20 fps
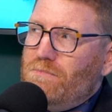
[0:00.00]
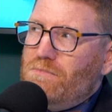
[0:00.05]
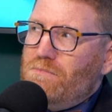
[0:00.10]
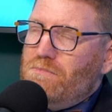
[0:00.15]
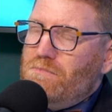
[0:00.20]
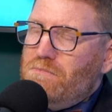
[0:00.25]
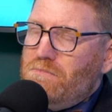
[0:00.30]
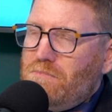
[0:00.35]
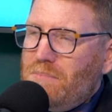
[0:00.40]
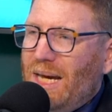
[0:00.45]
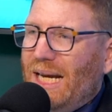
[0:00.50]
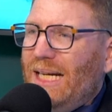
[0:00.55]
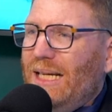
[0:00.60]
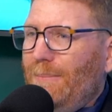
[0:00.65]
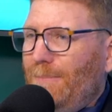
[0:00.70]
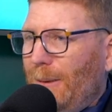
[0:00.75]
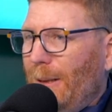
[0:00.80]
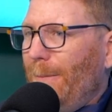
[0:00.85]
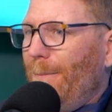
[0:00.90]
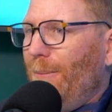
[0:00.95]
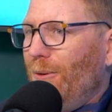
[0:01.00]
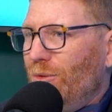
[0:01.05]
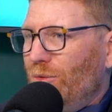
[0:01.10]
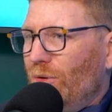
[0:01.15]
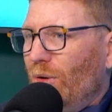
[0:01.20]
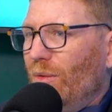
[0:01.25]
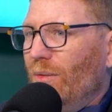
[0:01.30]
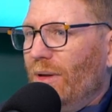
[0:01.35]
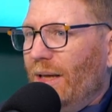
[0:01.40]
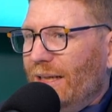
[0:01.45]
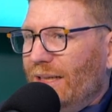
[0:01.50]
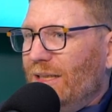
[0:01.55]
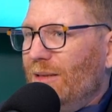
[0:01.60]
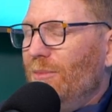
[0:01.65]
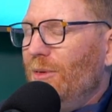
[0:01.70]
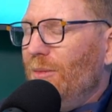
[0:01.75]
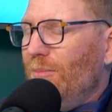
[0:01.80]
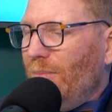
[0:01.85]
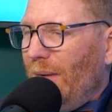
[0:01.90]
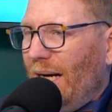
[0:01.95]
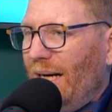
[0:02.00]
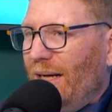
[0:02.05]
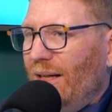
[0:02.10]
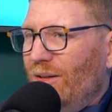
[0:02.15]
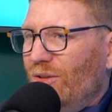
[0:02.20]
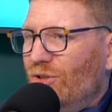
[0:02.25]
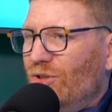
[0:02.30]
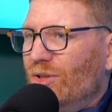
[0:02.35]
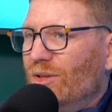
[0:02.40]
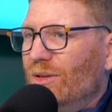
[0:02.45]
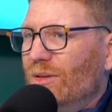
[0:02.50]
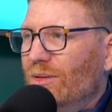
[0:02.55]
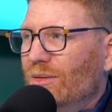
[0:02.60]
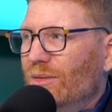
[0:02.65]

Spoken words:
many people don't like to be managed,